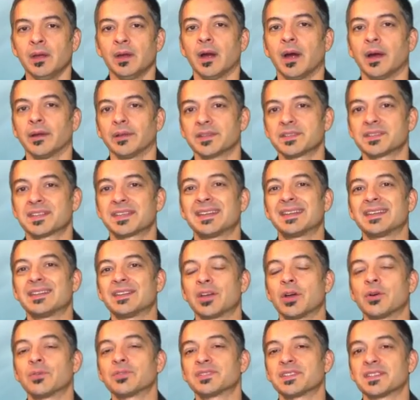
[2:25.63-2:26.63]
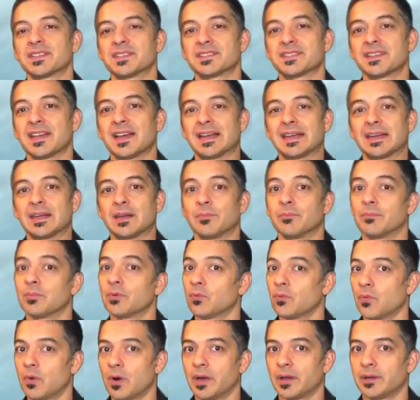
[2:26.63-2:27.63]
All right, let's get into ghosting sign
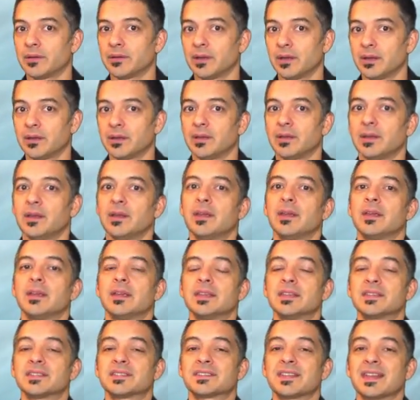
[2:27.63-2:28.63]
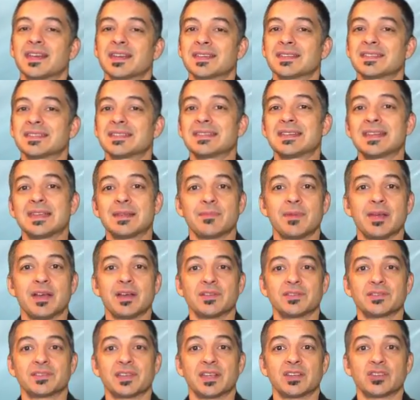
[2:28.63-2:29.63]
number one. His texts and
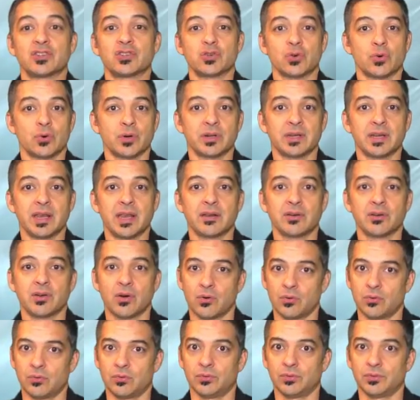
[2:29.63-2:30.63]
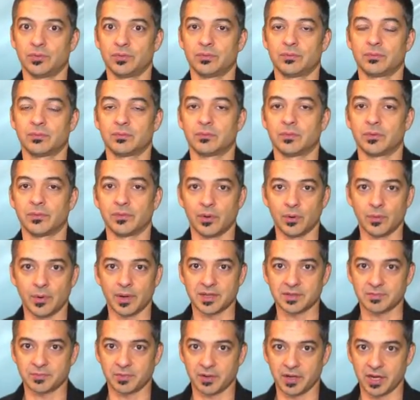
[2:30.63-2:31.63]
emails get short and cold with no
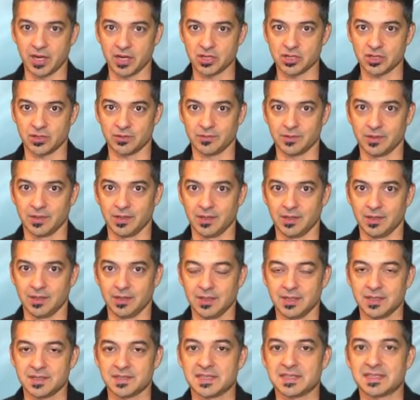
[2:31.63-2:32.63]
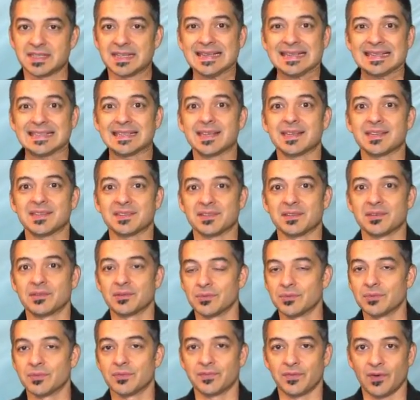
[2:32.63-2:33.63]
explanation. See, texting is the
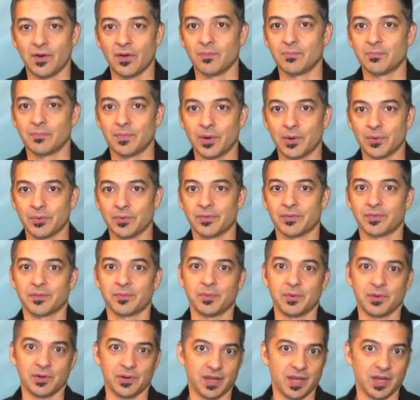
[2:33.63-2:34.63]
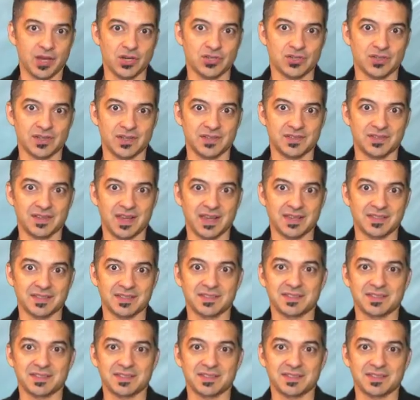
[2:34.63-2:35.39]
new default mode of communication these days.